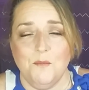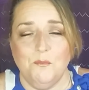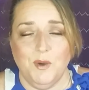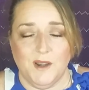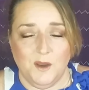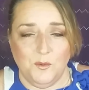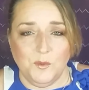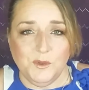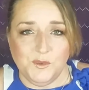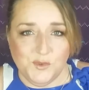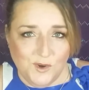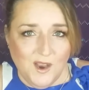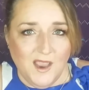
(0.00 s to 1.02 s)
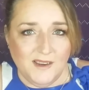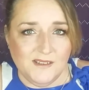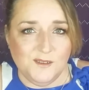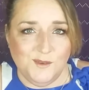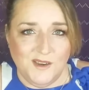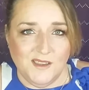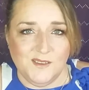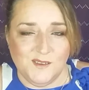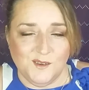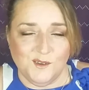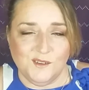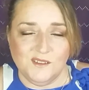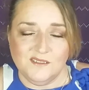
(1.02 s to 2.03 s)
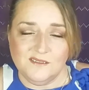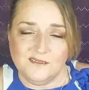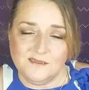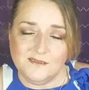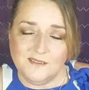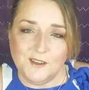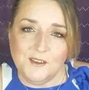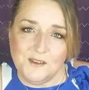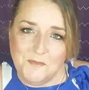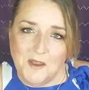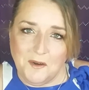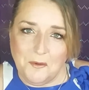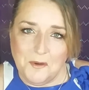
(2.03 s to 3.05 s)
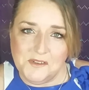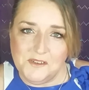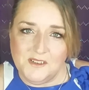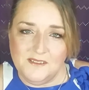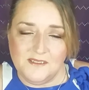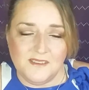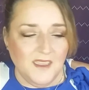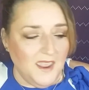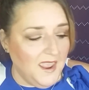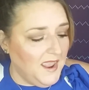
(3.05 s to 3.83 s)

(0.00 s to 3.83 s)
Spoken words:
but I will try to answer a good amount of questions.